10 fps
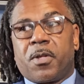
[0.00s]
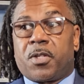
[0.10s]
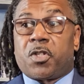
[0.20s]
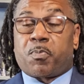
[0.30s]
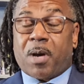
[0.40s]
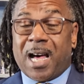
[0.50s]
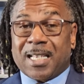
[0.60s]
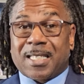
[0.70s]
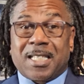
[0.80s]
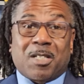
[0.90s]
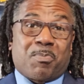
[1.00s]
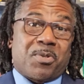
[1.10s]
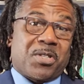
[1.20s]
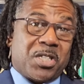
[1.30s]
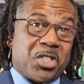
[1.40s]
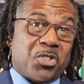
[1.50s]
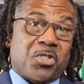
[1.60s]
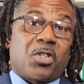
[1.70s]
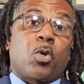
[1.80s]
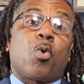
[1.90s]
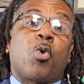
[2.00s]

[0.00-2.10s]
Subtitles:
that there's policies and procedures that the